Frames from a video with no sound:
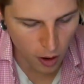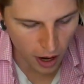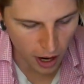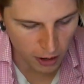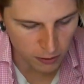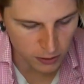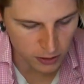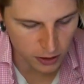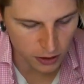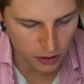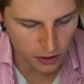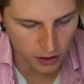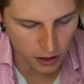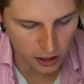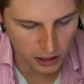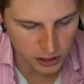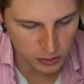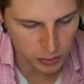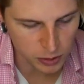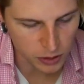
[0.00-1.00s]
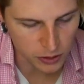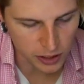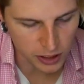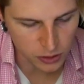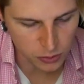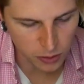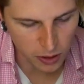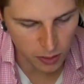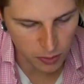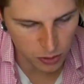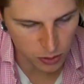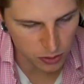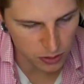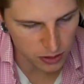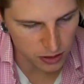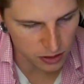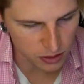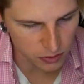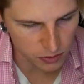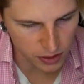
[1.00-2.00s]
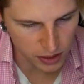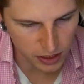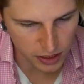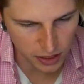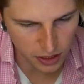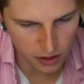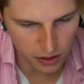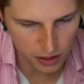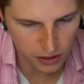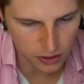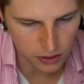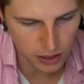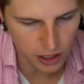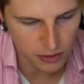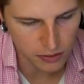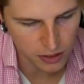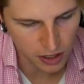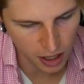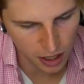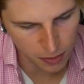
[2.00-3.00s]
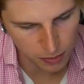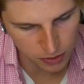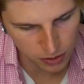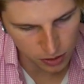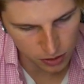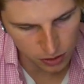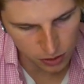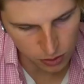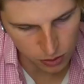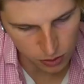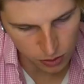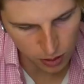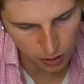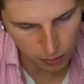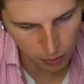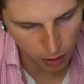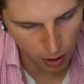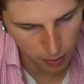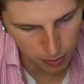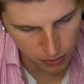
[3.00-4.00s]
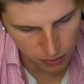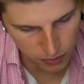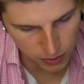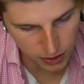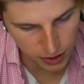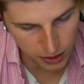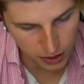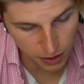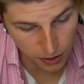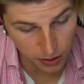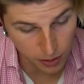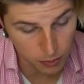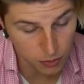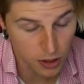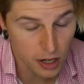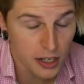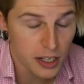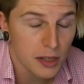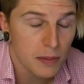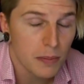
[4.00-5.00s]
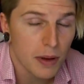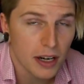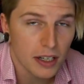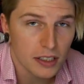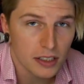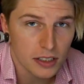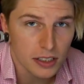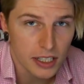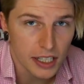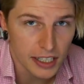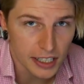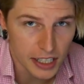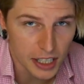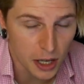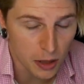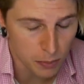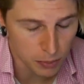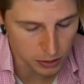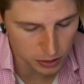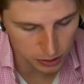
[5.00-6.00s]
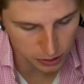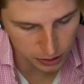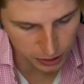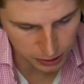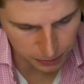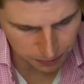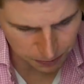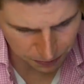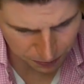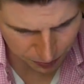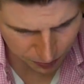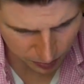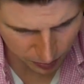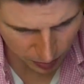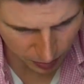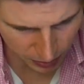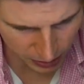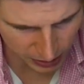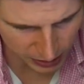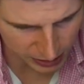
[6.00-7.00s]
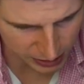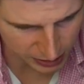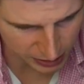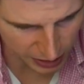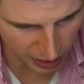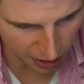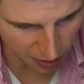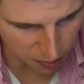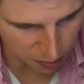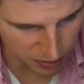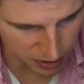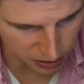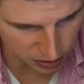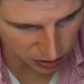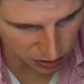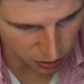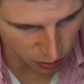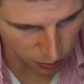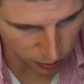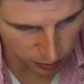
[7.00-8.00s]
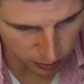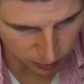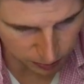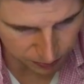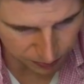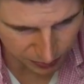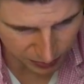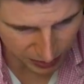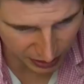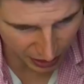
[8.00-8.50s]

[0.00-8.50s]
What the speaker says: I have to go to the hospital. That's why I'm doing this video. I don't have time to do a proper video, and I'm trying to get back to daily uploads because I miss doing them.